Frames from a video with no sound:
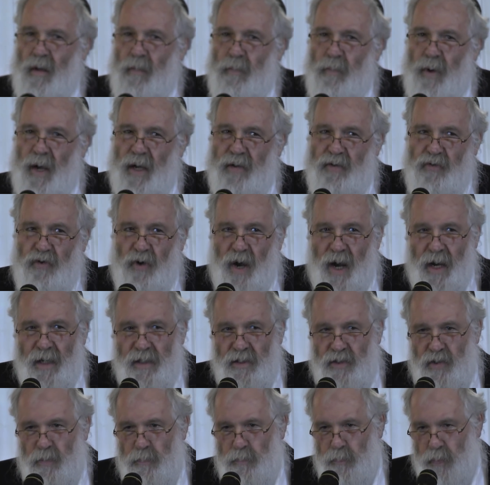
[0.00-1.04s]
by trying
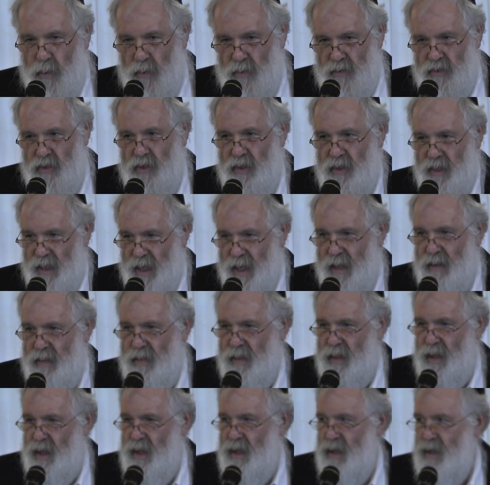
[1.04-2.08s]
to put
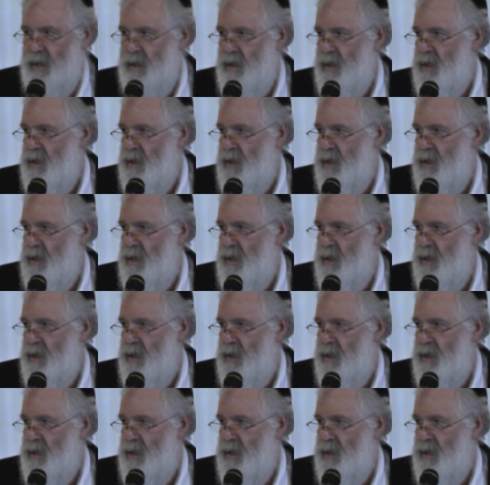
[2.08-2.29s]
together